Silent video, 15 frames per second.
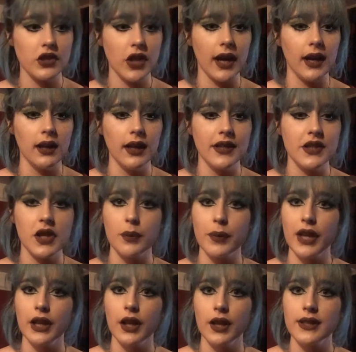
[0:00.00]
the channel, it took
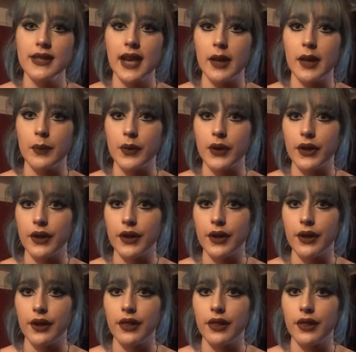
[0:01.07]
me a long time to